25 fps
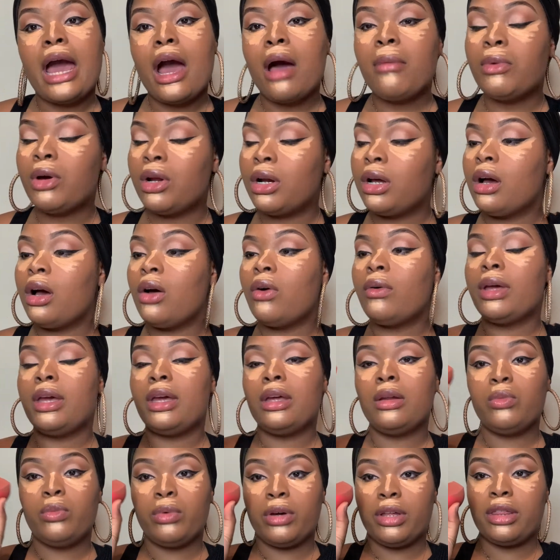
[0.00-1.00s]
I'm gonna go
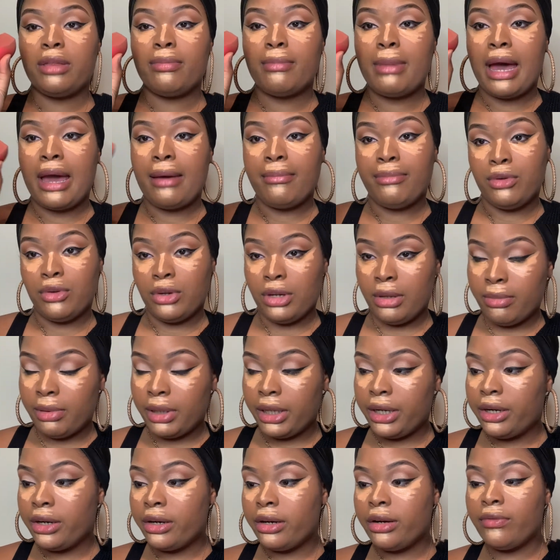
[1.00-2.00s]
in with my beauty
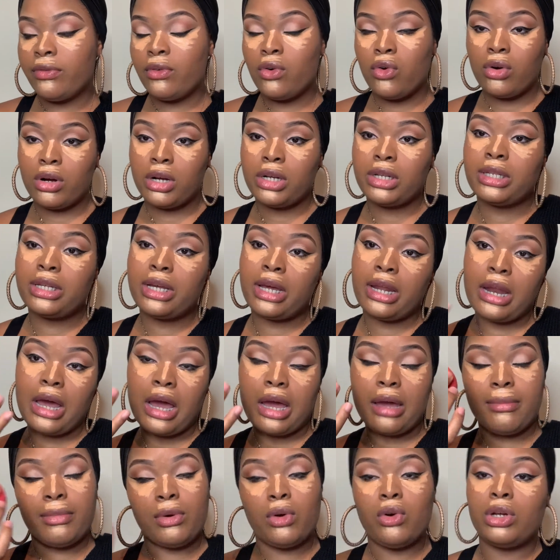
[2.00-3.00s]
blender, of course, and
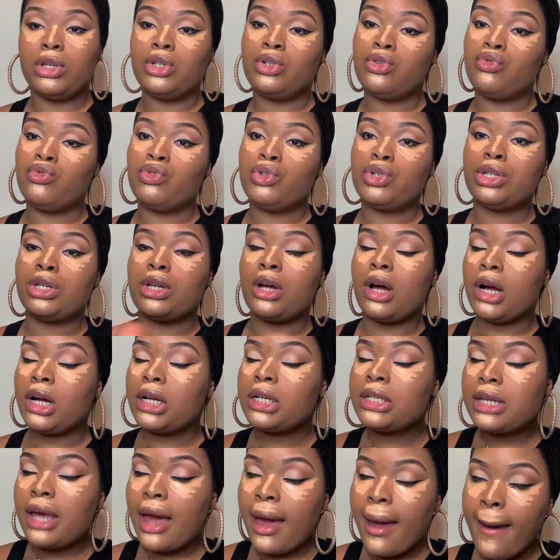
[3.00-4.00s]
I'm going to
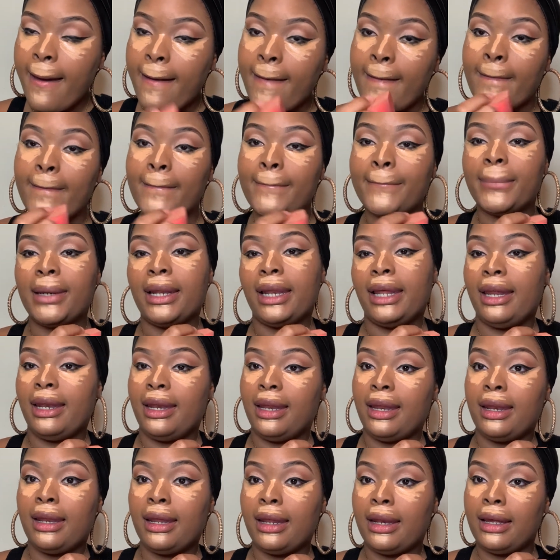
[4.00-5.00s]
start
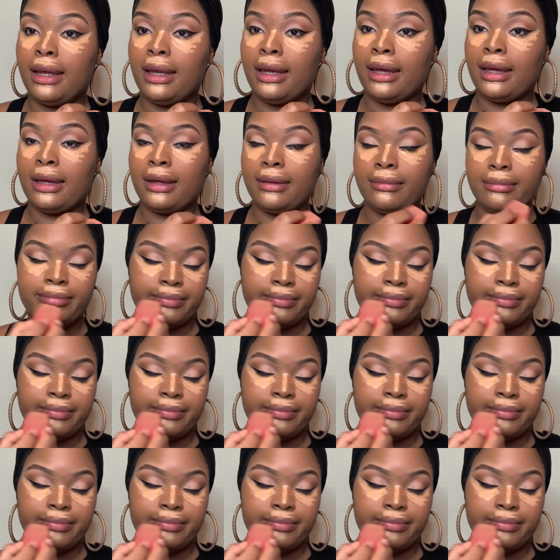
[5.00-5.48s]
blending it in.